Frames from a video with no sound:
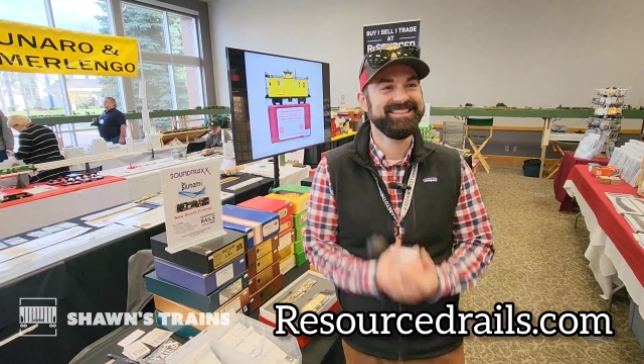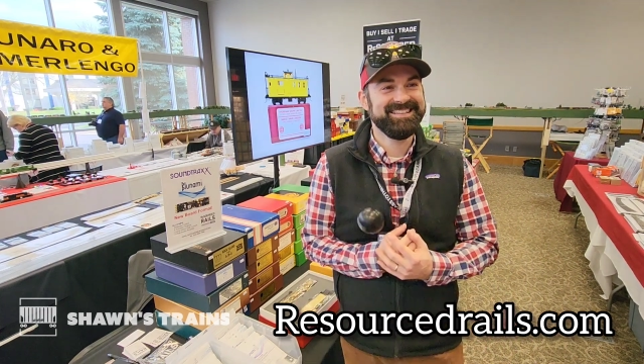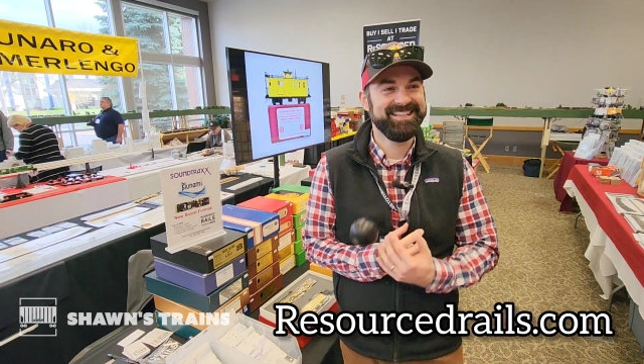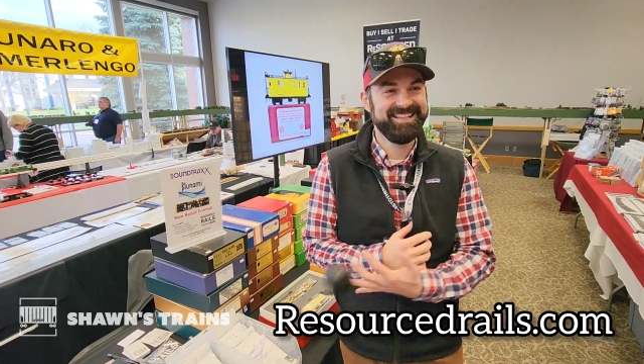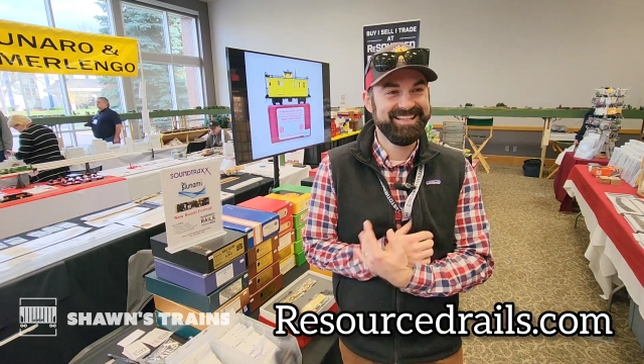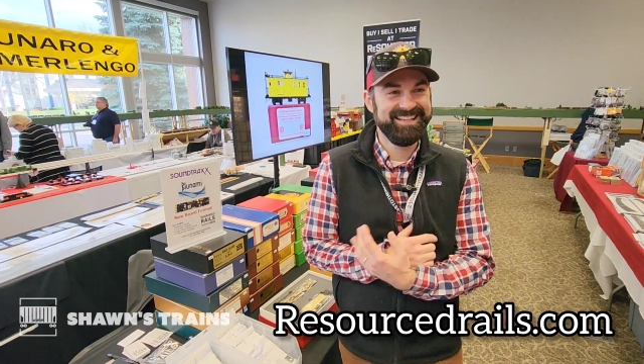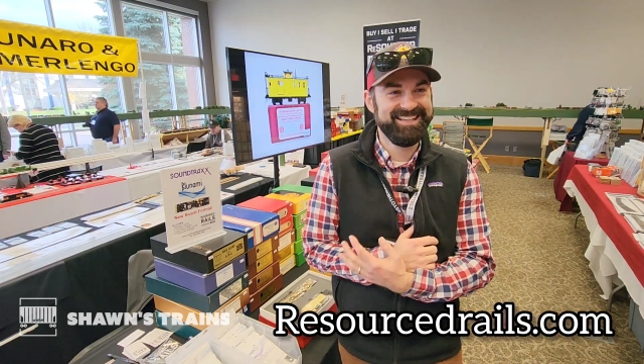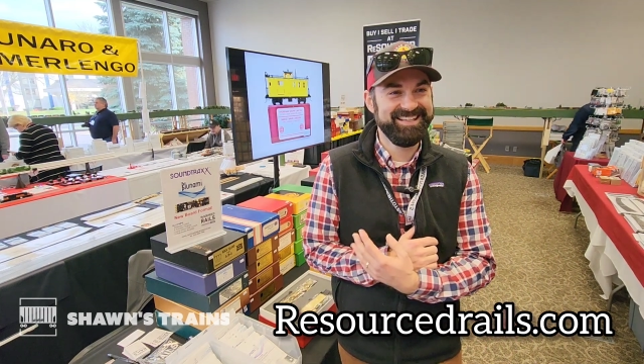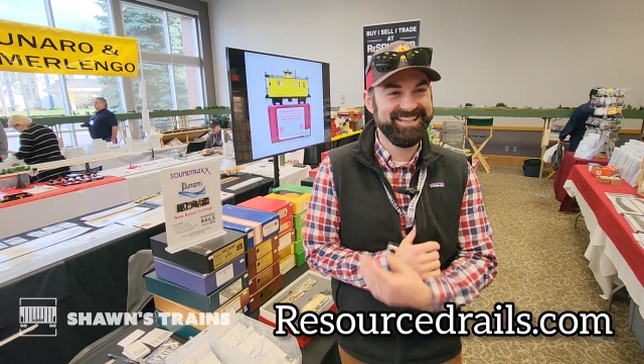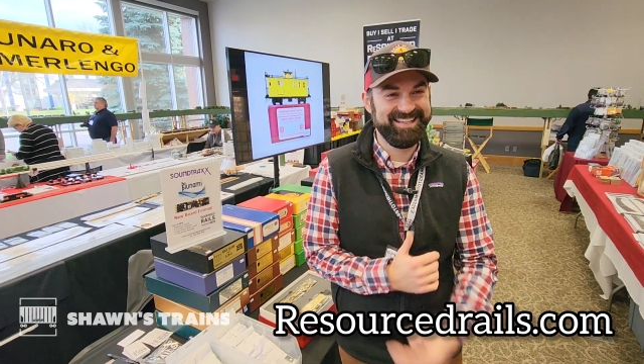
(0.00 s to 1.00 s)
and
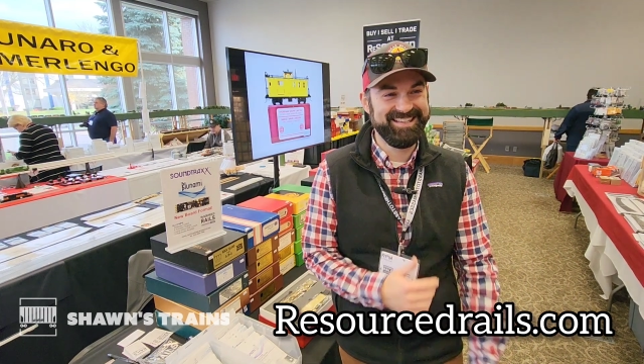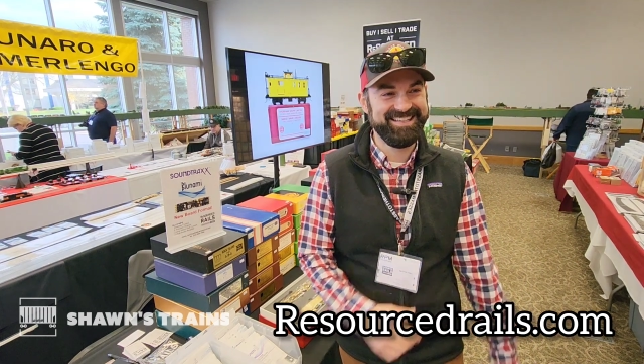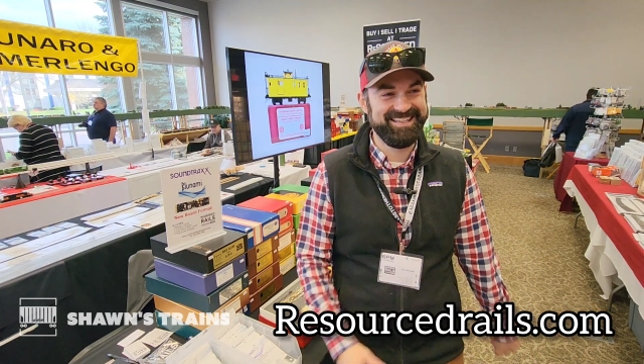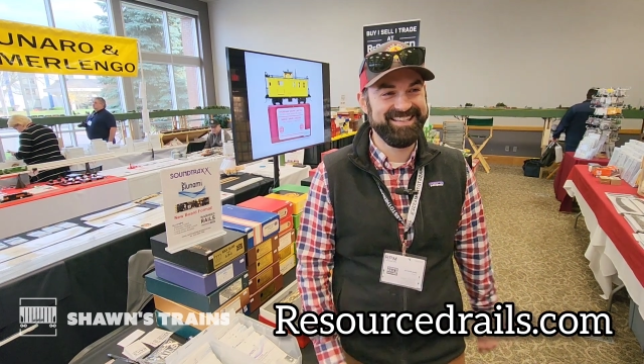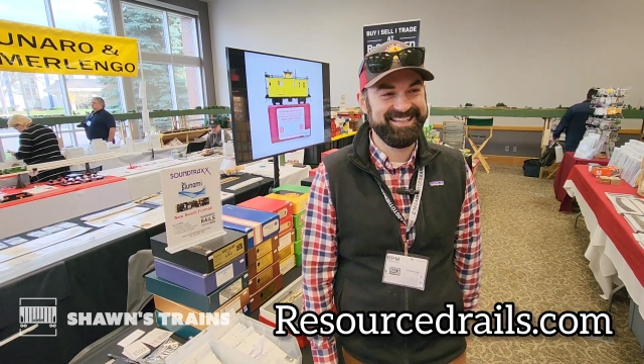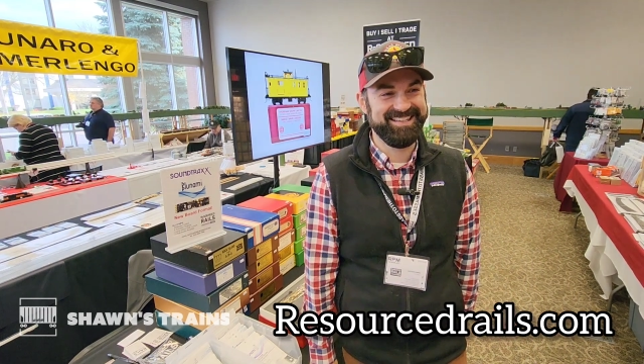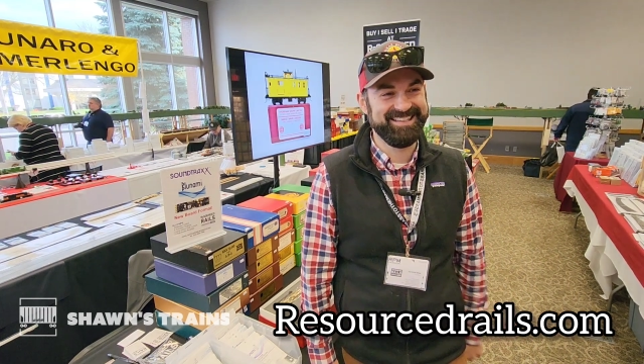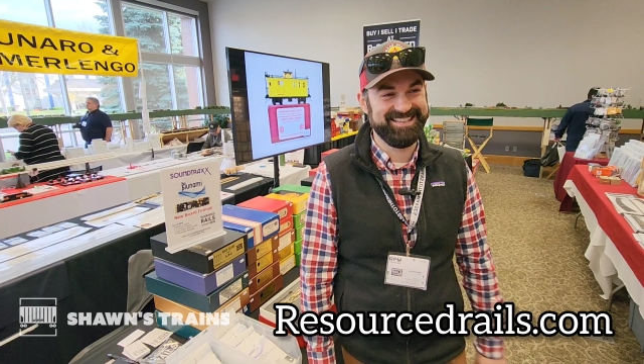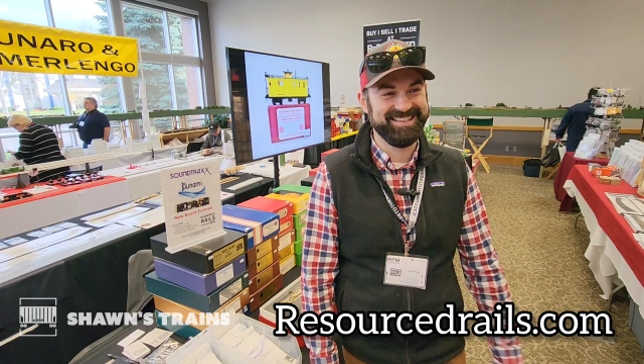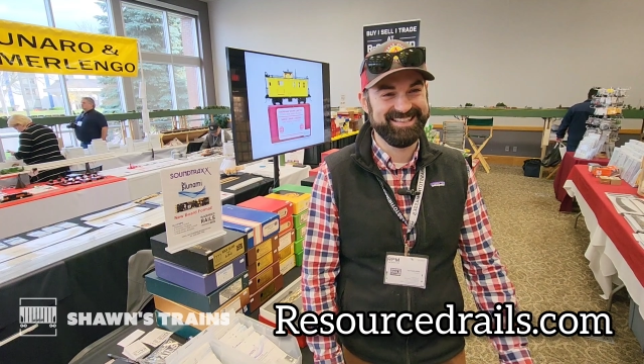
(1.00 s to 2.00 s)
maybe some more
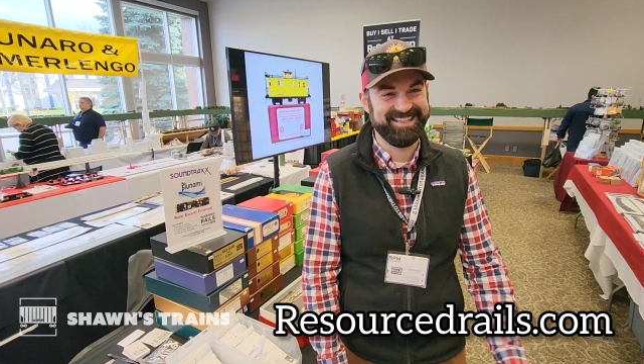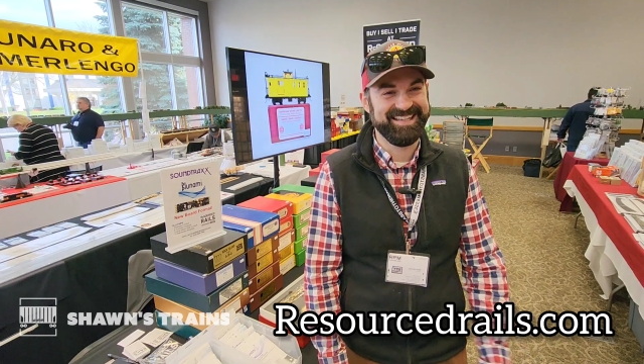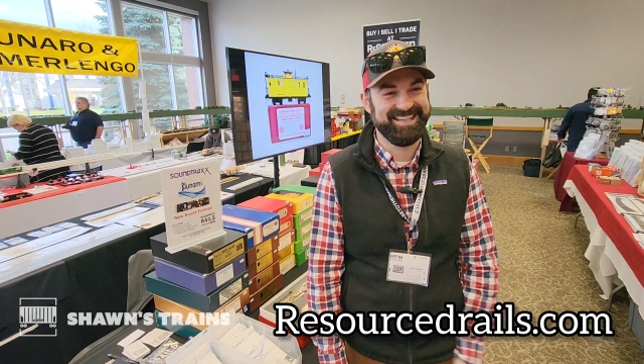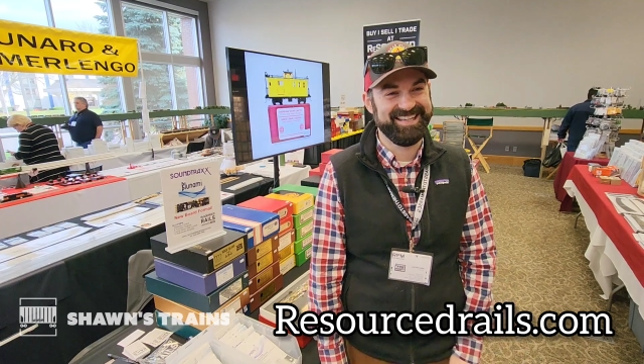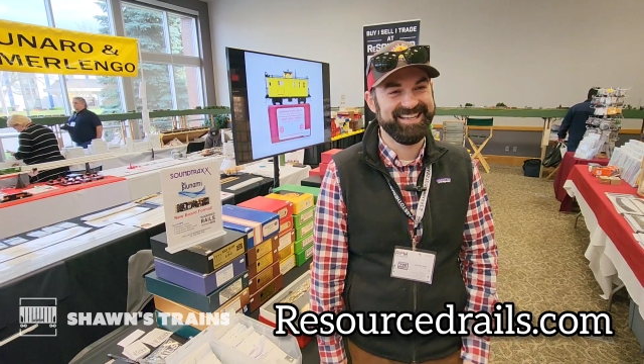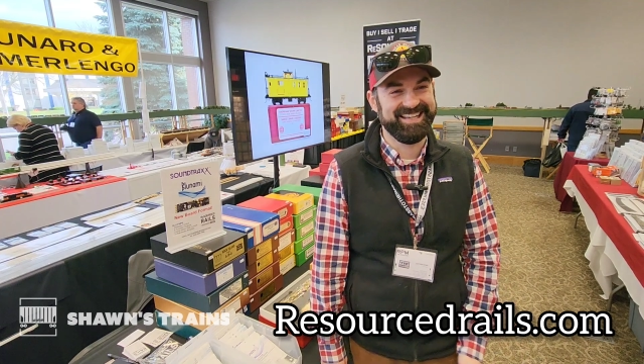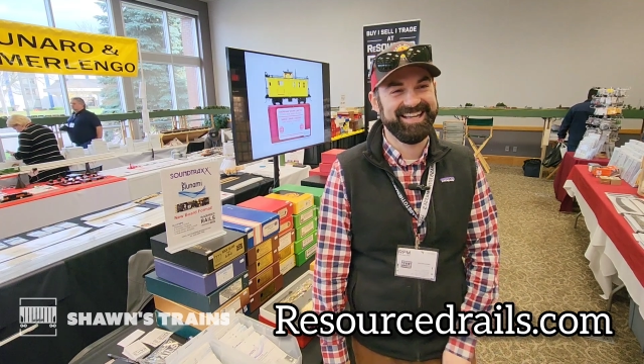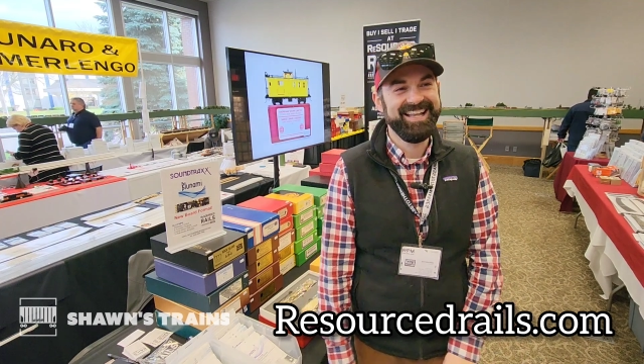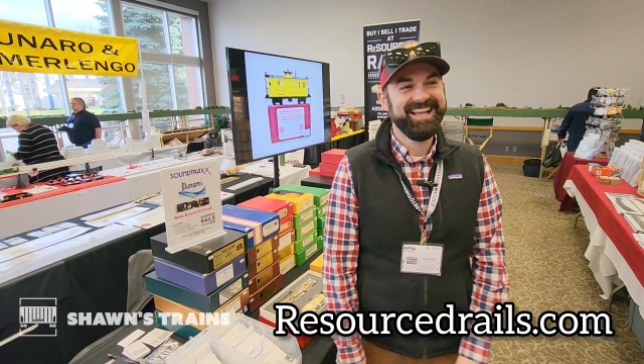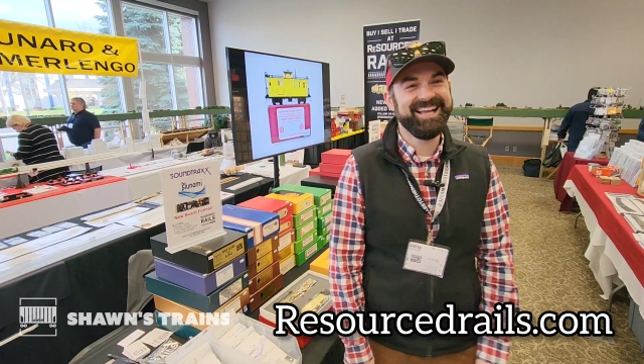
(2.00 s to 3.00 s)
resources
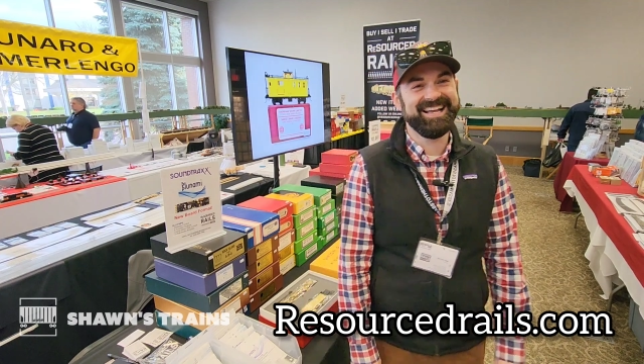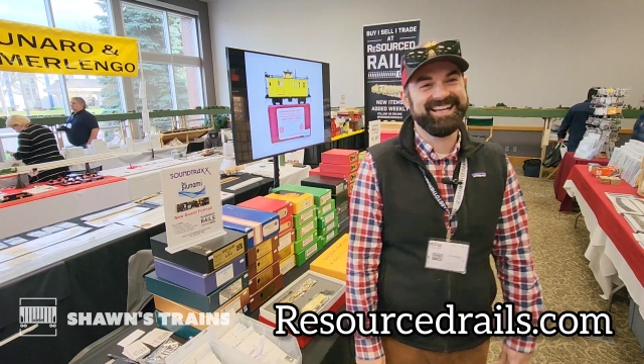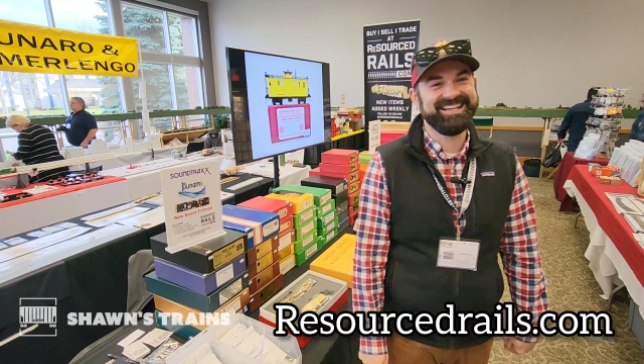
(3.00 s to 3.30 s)
for when you